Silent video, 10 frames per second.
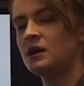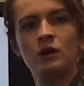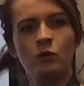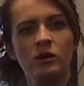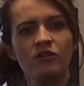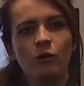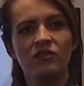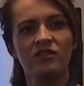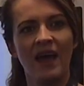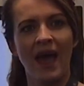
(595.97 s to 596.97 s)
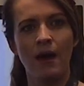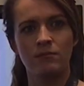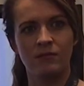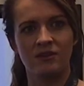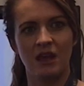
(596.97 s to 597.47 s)
Which one's
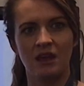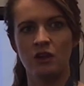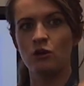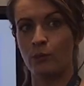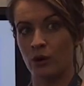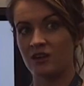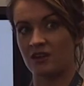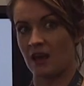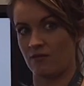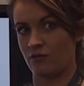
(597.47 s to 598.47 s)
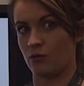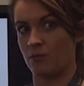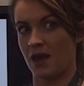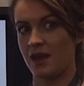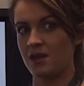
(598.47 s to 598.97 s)
empty? Can you point at it for
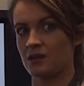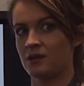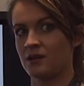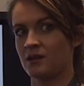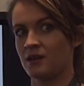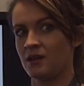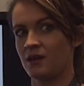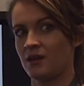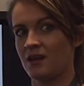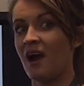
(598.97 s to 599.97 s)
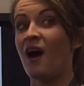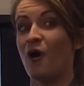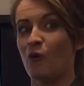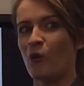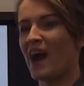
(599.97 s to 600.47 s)
me?
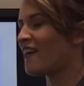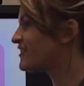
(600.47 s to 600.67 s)
Well